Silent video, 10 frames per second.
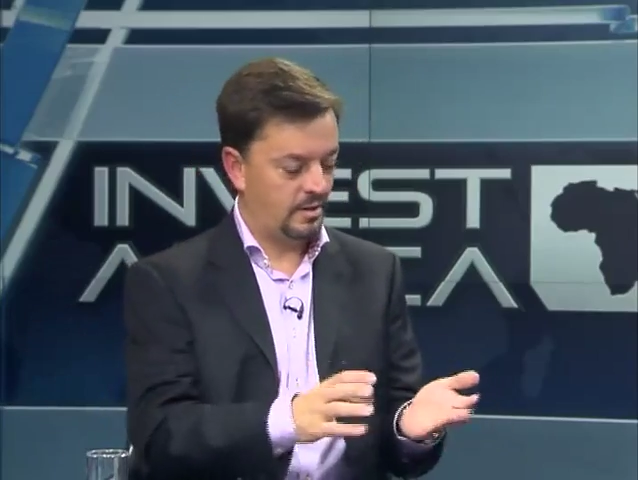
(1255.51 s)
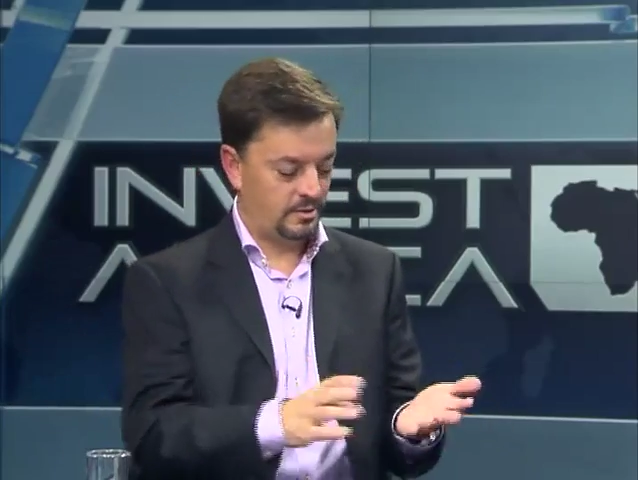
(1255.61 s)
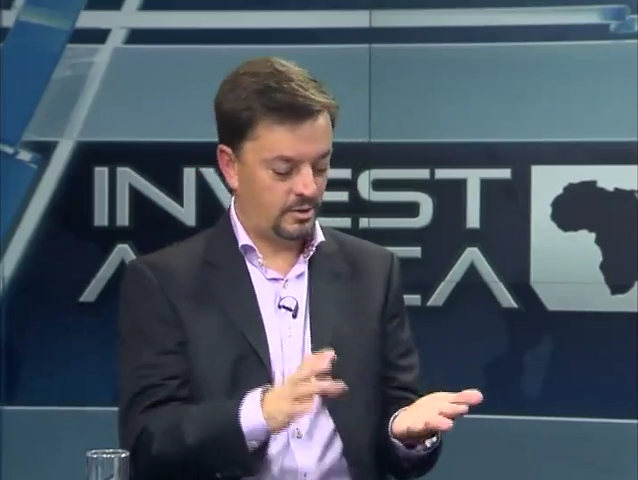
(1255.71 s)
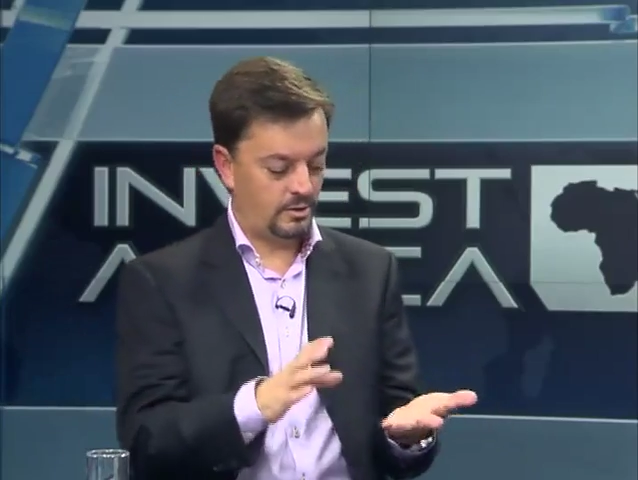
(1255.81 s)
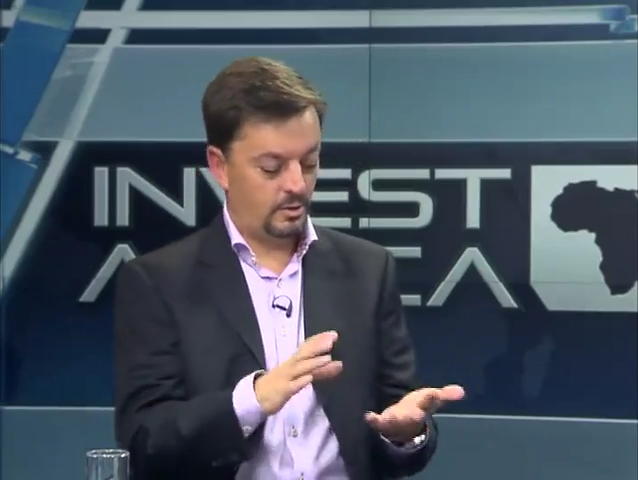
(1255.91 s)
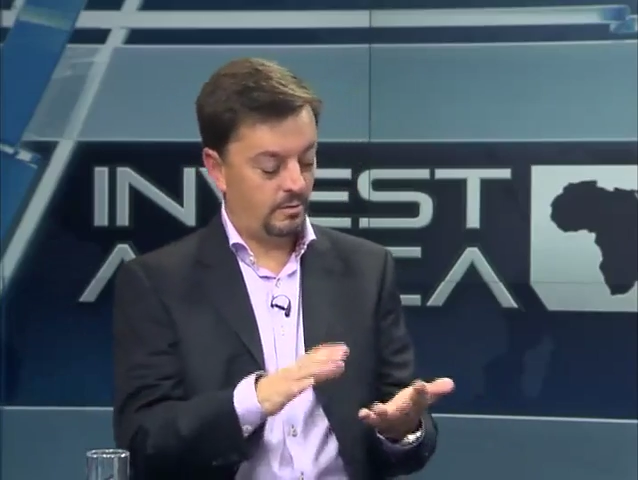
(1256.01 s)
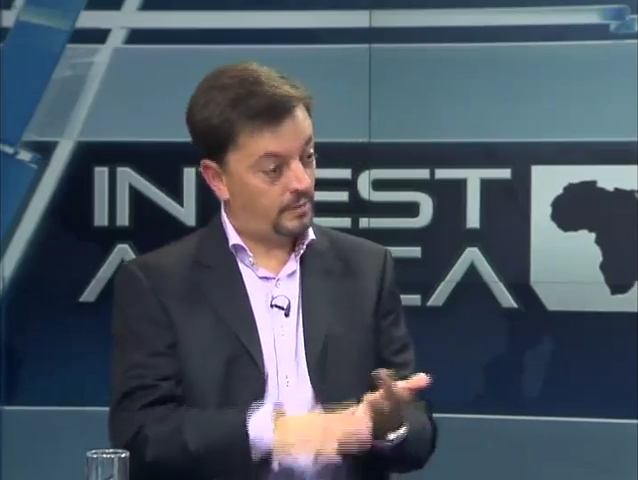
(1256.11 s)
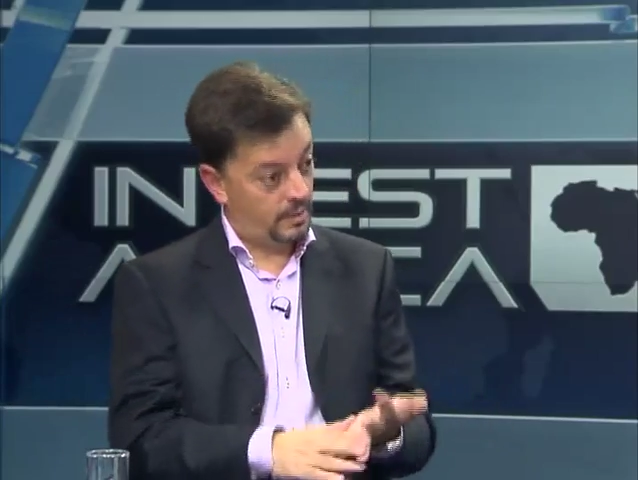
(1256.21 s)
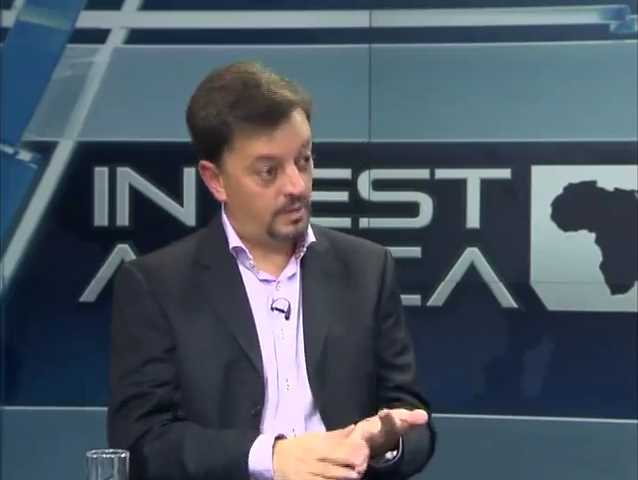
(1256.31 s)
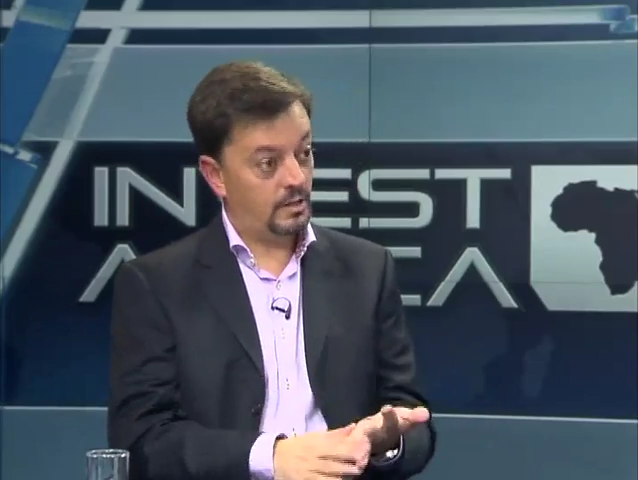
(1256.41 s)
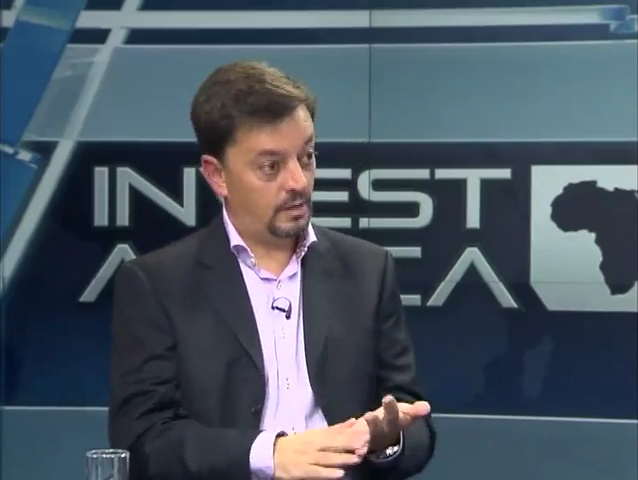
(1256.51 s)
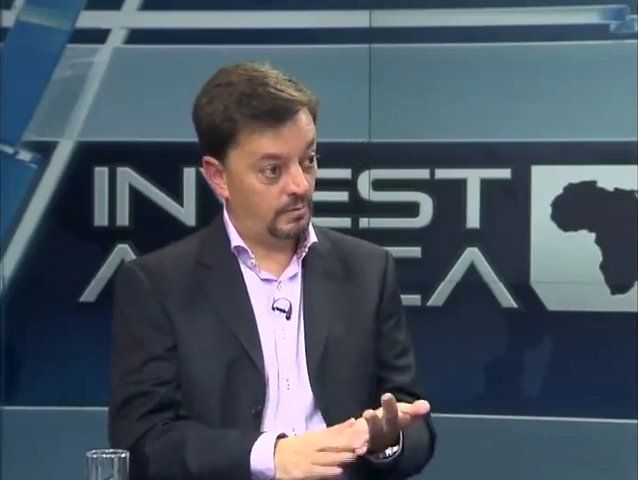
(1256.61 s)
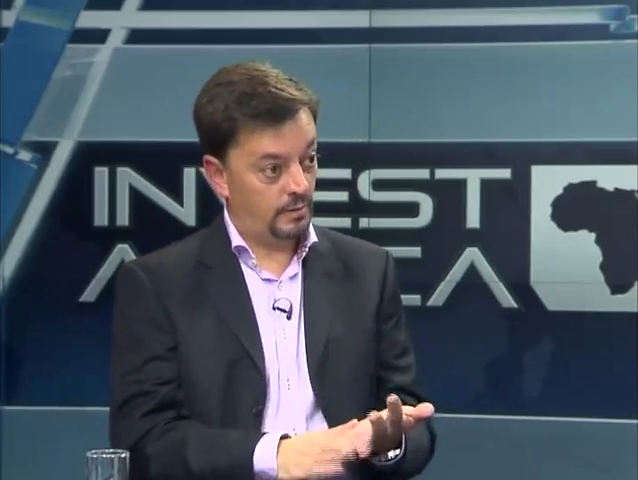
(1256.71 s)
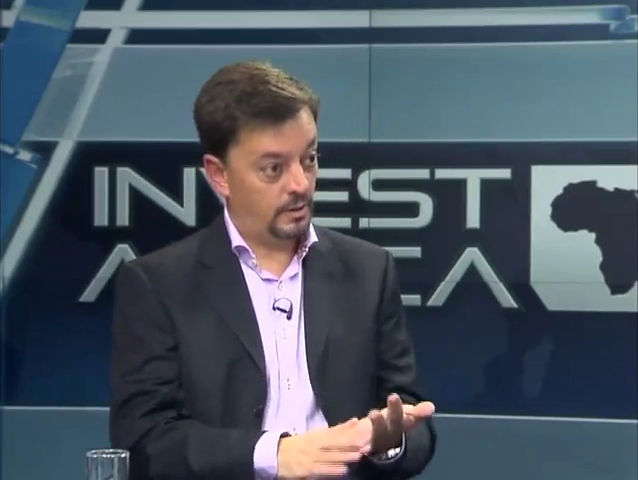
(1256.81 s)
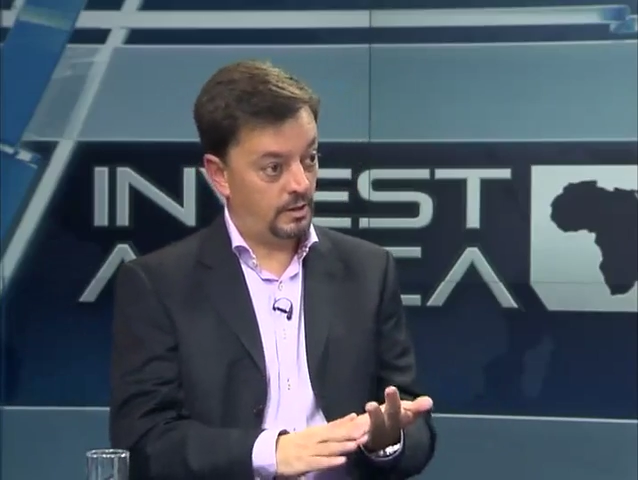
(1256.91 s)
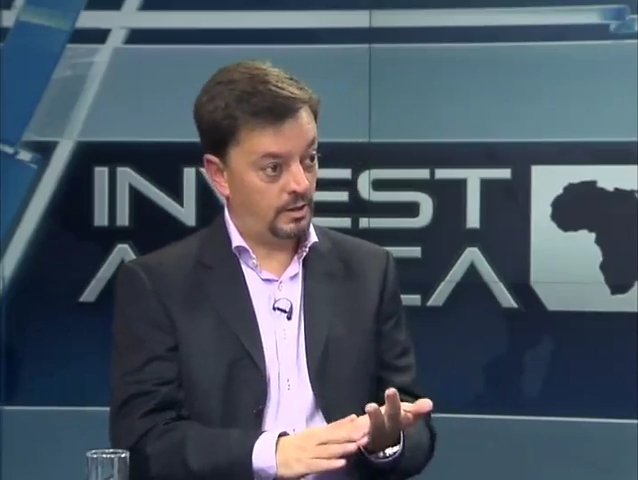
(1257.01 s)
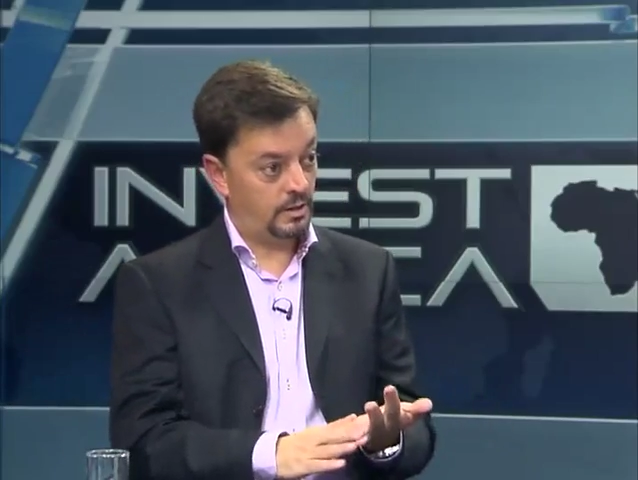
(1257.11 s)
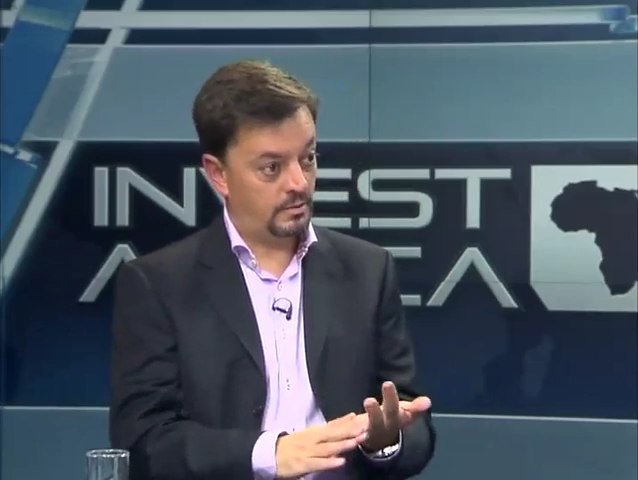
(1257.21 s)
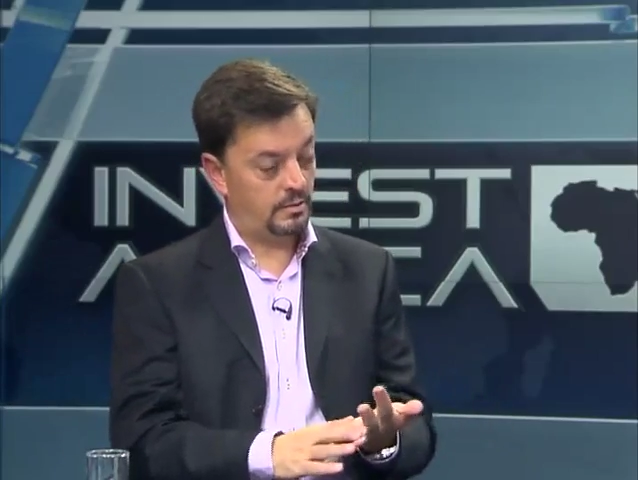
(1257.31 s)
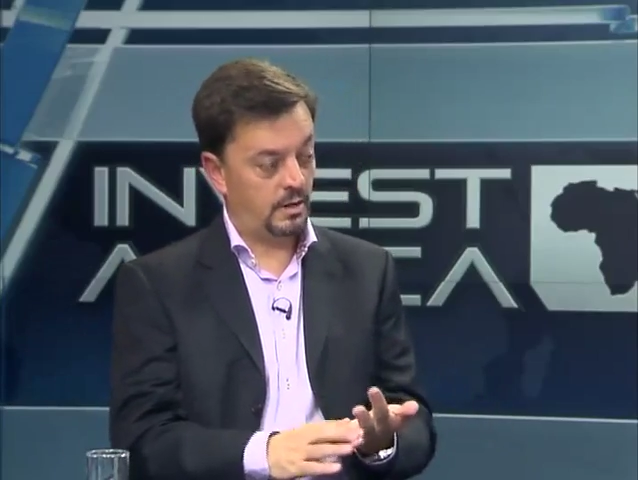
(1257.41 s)
So funding
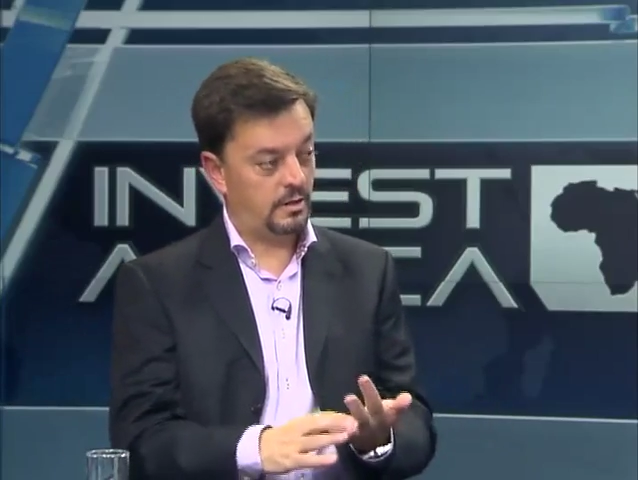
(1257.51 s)
that